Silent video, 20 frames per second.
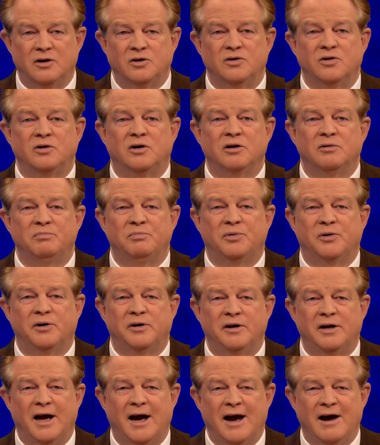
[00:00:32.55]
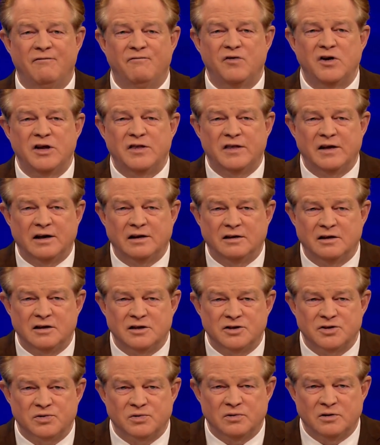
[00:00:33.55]
you can put everything that
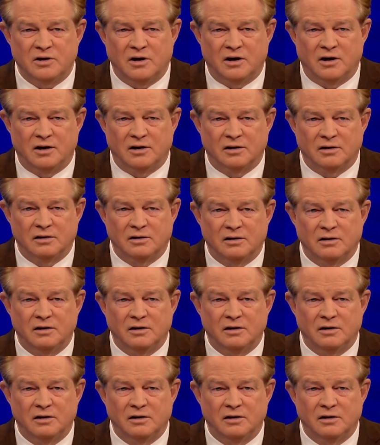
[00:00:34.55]
is wrong